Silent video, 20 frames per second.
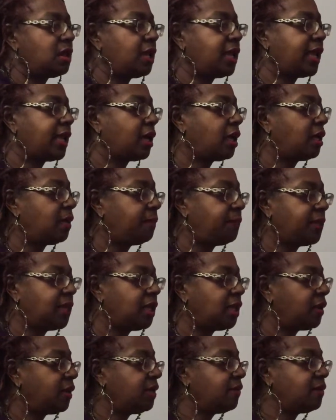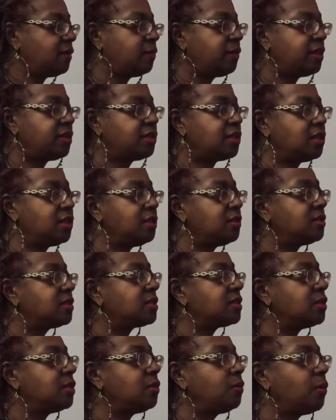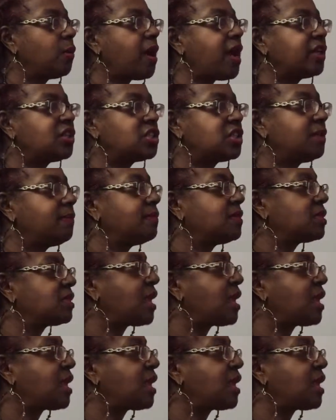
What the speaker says: like on a pillow, even with you, you watch them